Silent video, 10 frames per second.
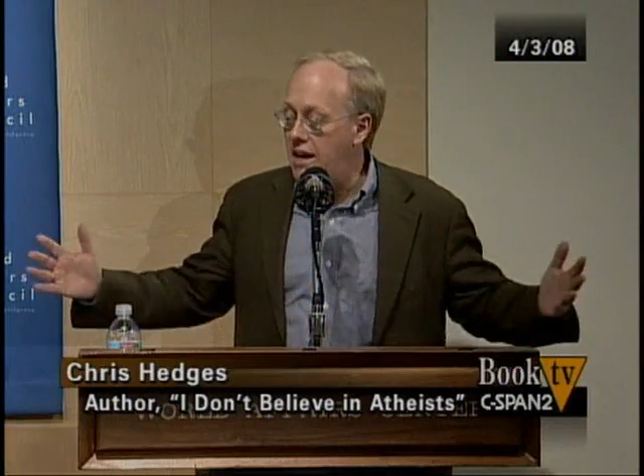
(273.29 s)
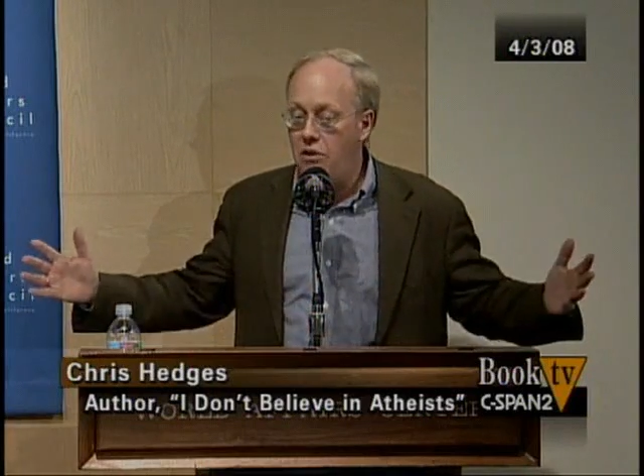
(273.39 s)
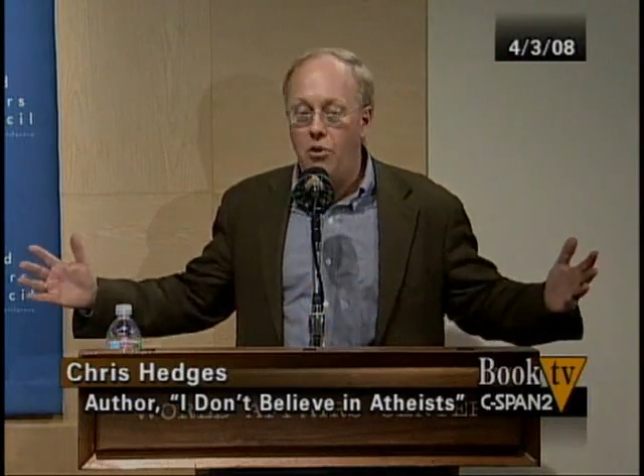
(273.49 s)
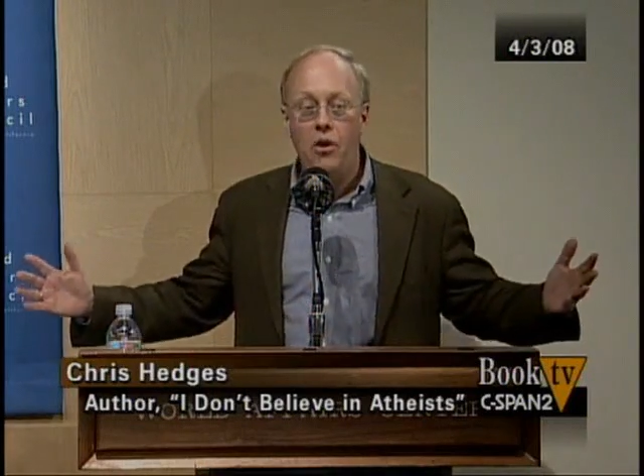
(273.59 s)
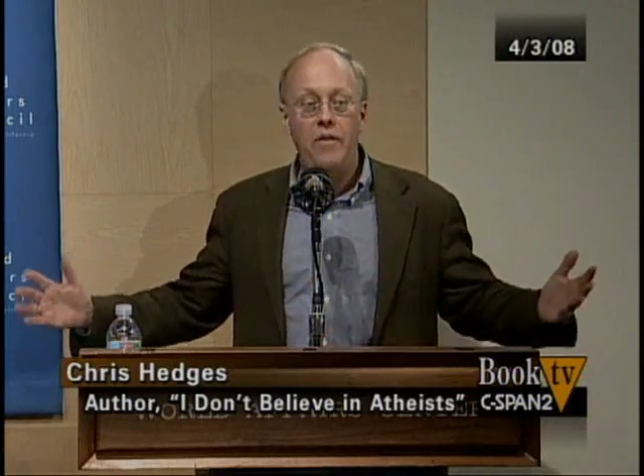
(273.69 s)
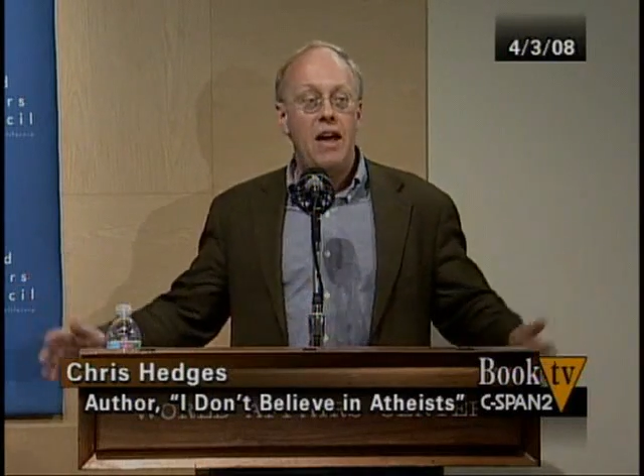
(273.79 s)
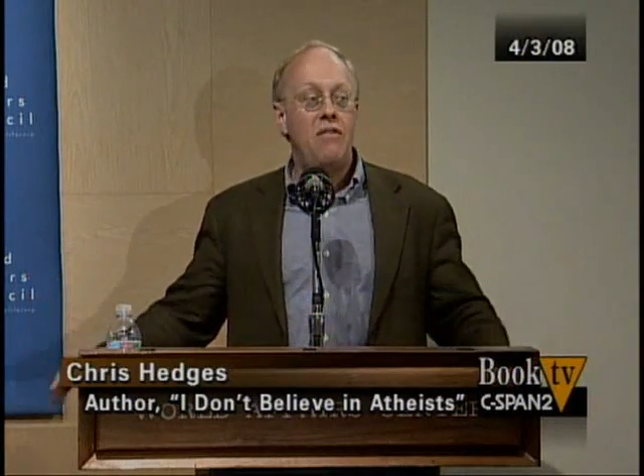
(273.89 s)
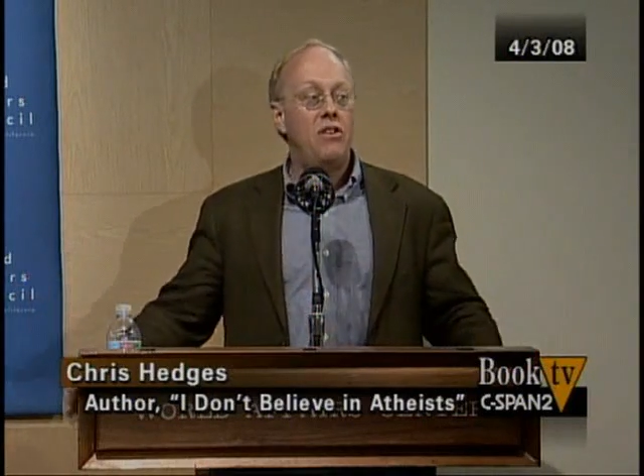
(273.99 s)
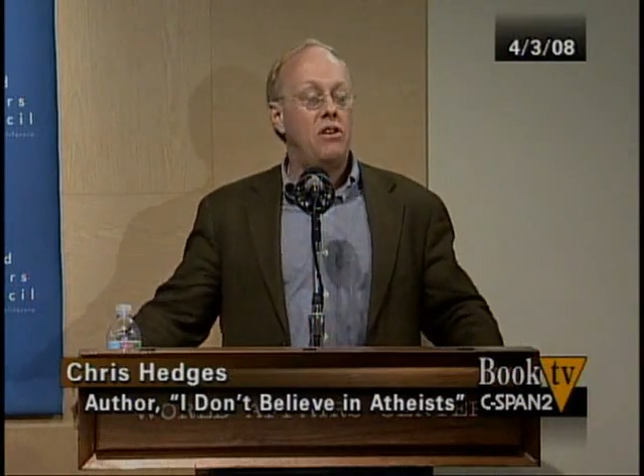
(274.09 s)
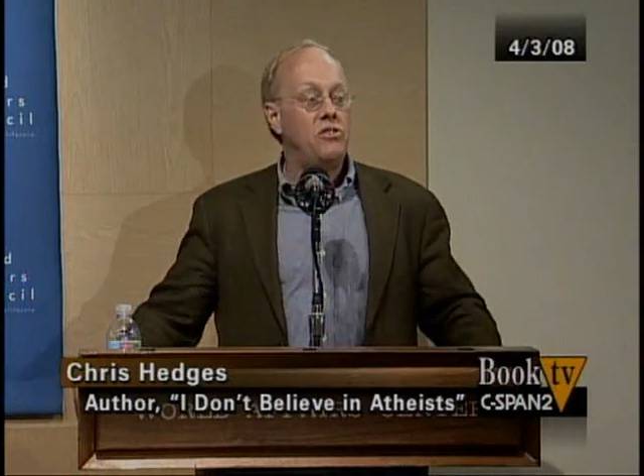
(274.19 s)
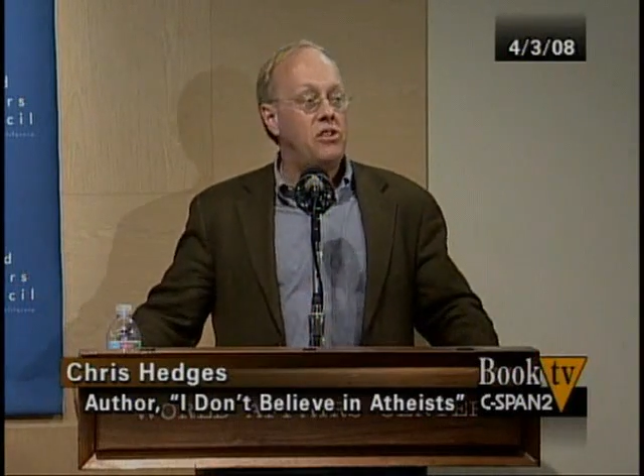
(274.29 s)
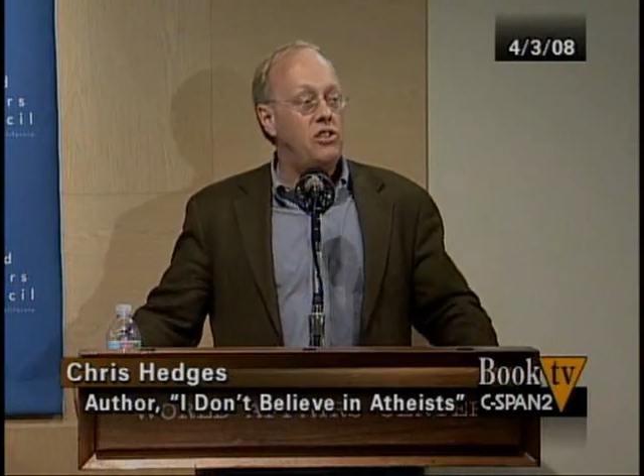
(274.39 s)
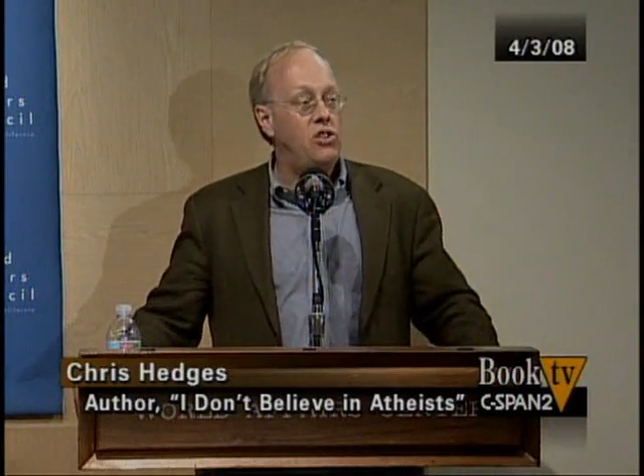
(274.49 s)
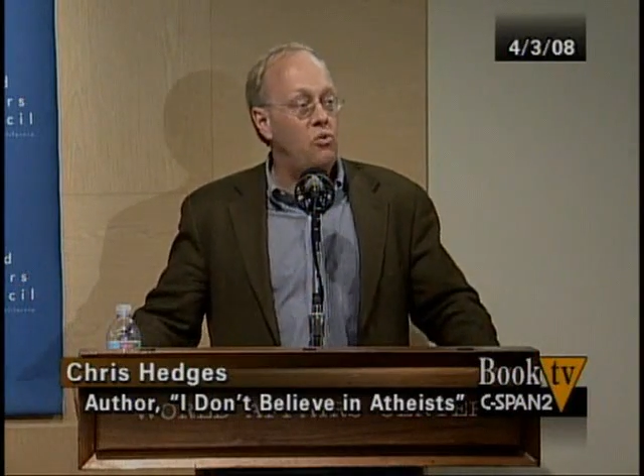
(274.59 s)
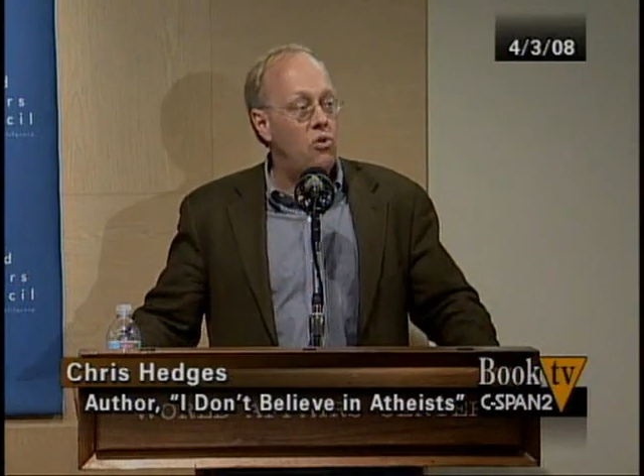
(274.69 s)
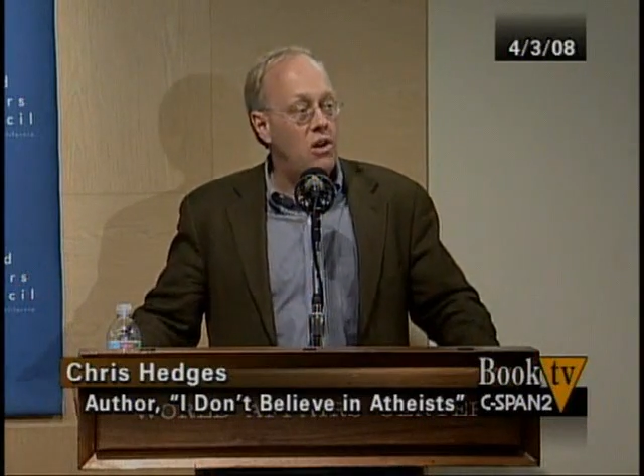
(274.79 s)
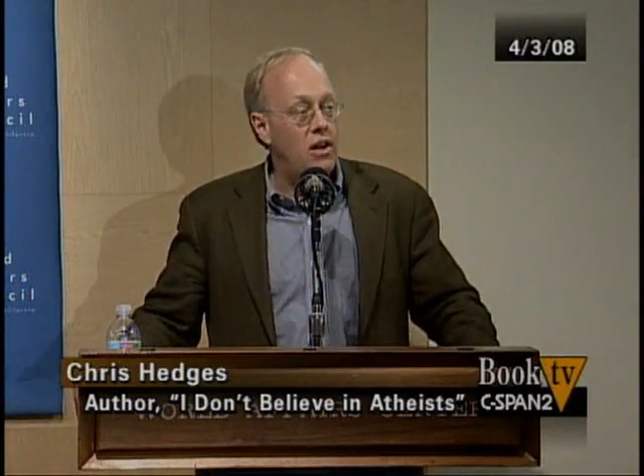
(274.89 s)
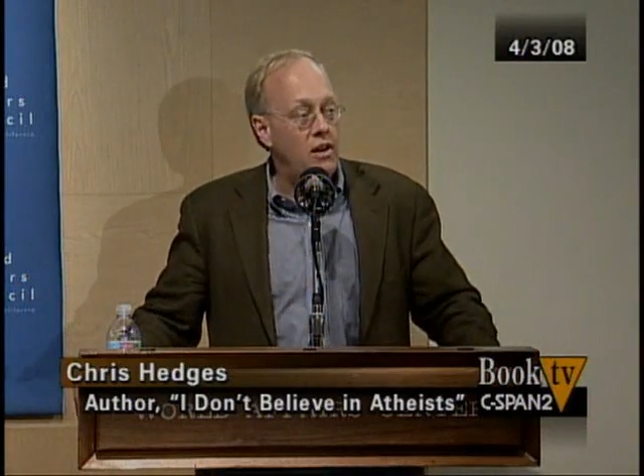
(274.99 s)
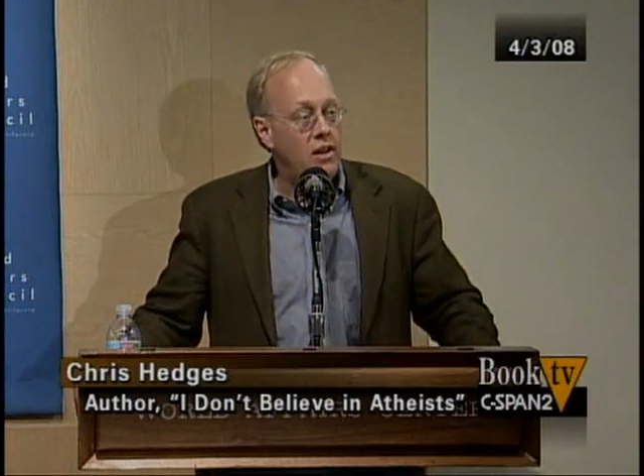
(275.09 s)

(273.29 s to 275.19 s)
down all the evidence that you want,